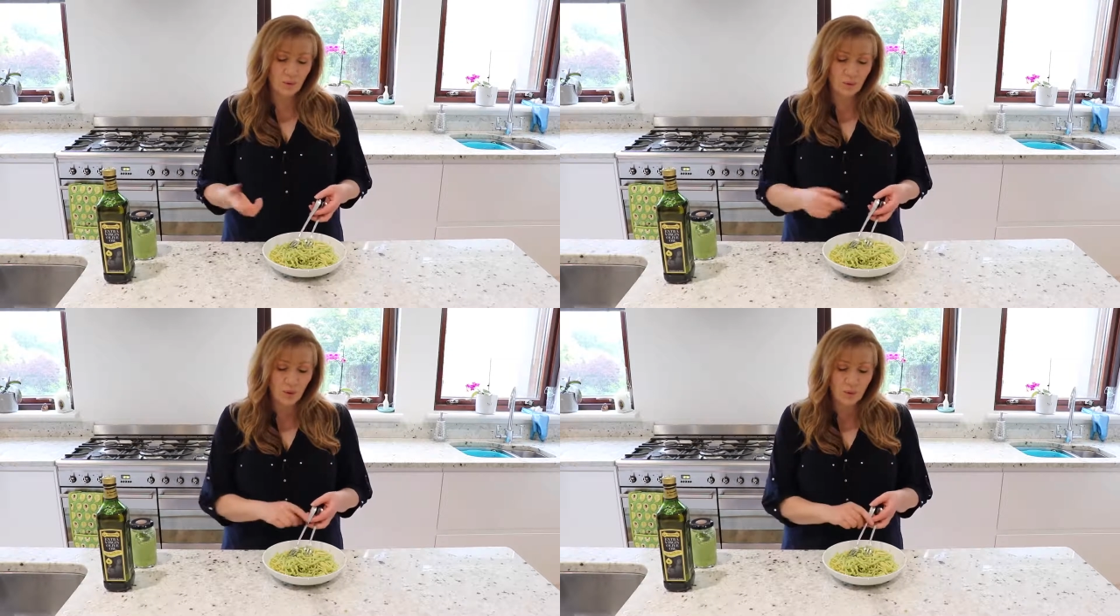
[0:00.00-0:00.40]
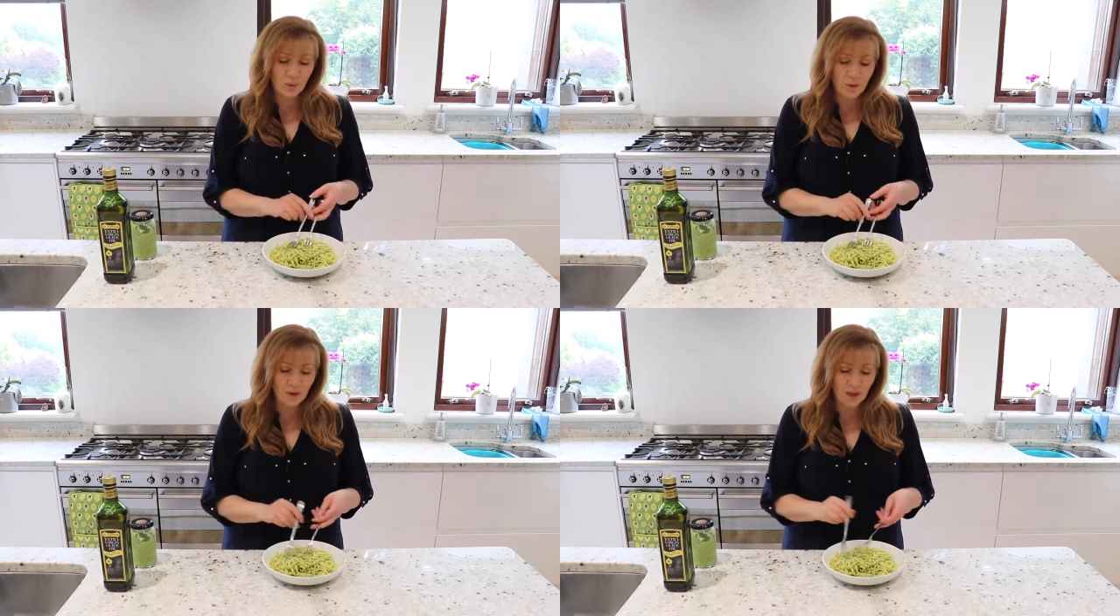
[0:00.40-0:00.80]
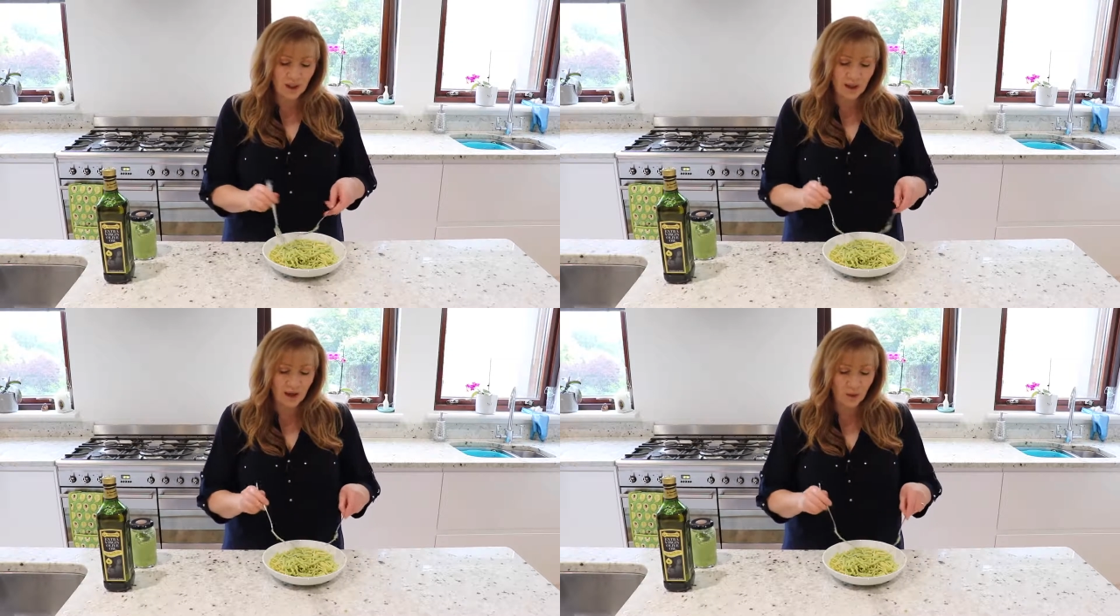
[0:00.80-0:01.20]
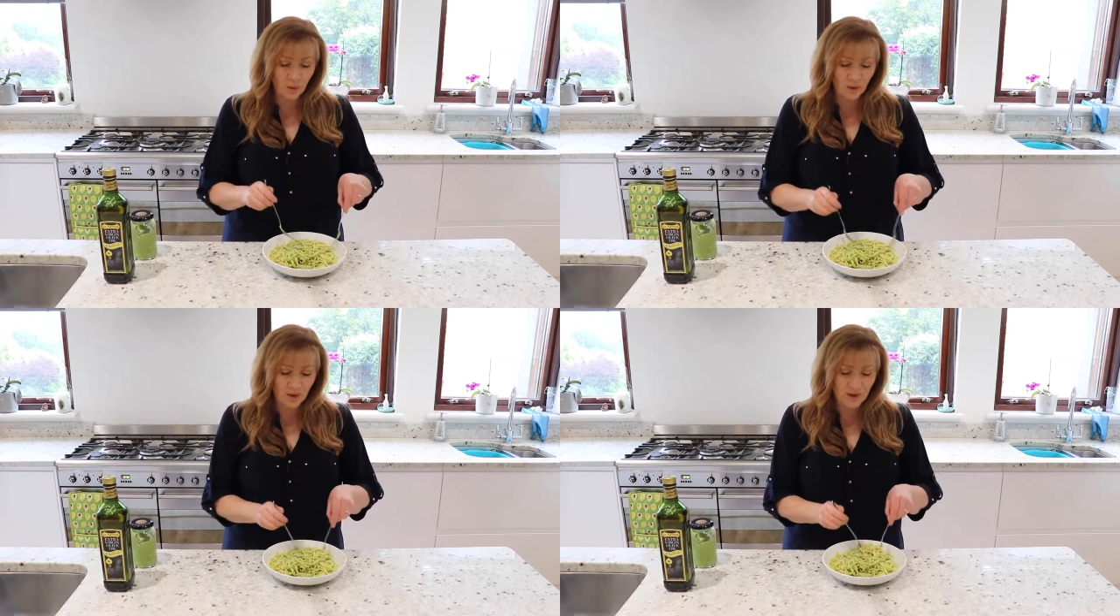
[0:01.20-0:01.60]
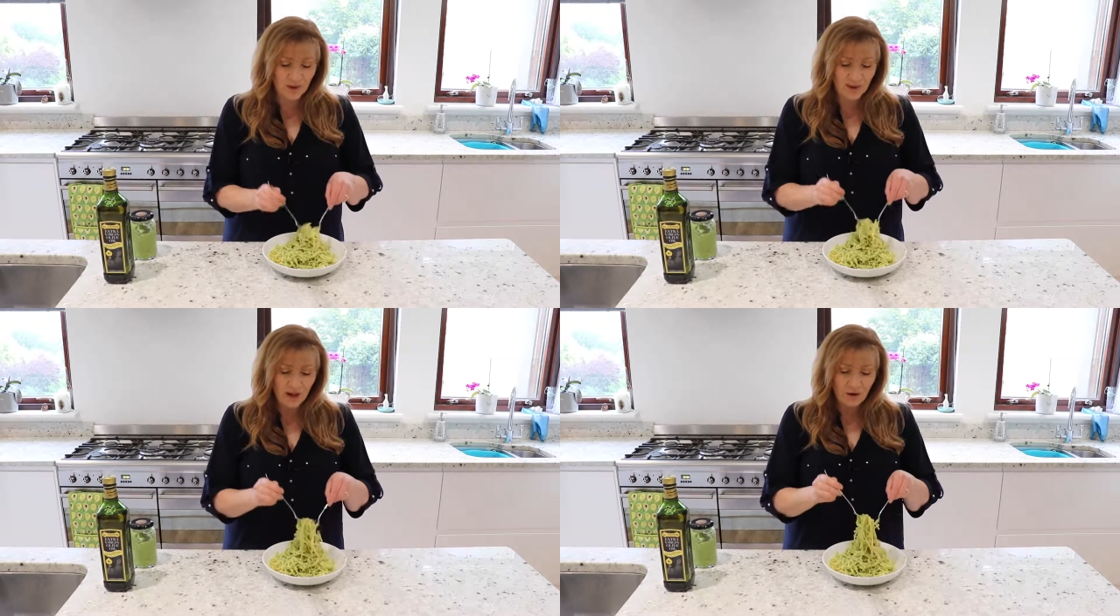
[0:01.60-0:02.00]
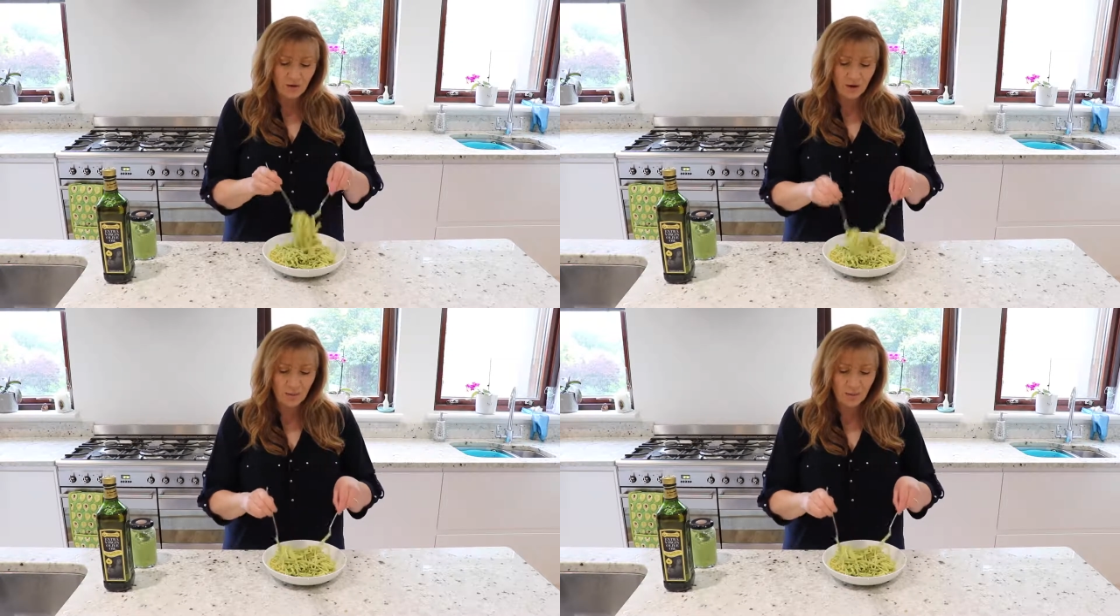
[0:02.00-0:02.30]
what we were looking at was for